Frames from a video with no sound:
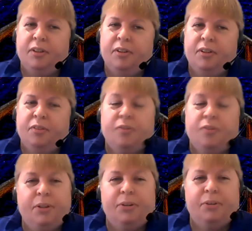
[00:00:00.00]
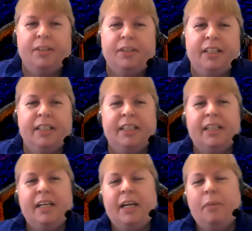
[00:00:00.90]
For Luke,
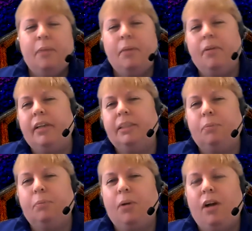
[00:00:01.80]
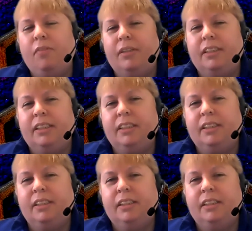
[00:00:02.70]
Mary is a prophet.
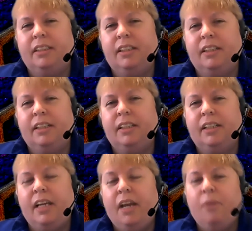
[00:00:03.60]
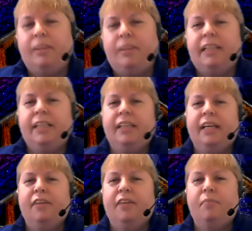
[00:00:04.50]
We tend to
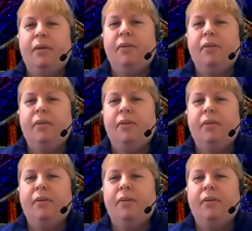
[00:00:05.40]
think of Mary